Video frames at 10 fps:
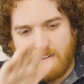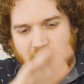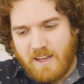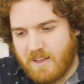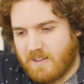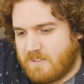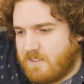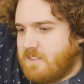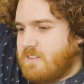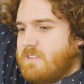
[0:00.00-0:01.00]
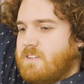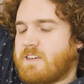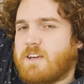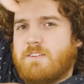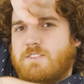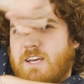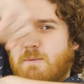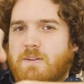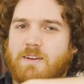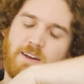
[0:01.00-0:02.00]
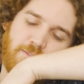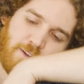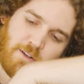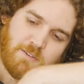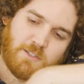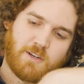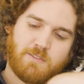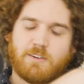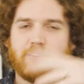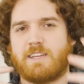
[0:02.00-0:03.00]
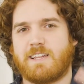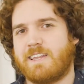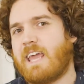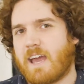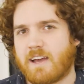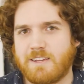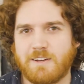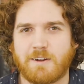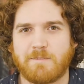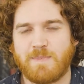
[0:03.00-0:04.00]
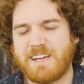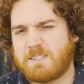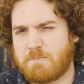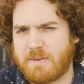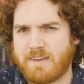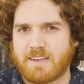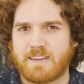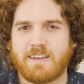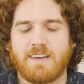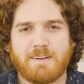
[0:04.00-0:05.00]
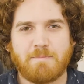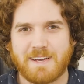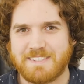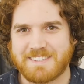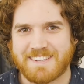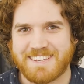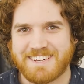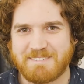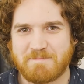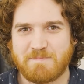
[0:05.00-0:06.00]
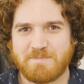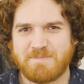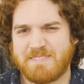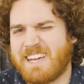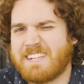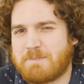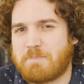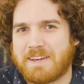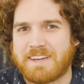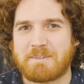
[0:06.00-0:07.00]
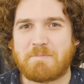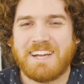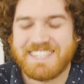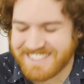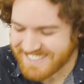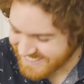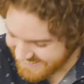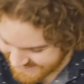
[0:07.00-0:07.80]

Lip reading: and it curves up and it kind of folds over, and yeah, it's big, basically. It's big, basically.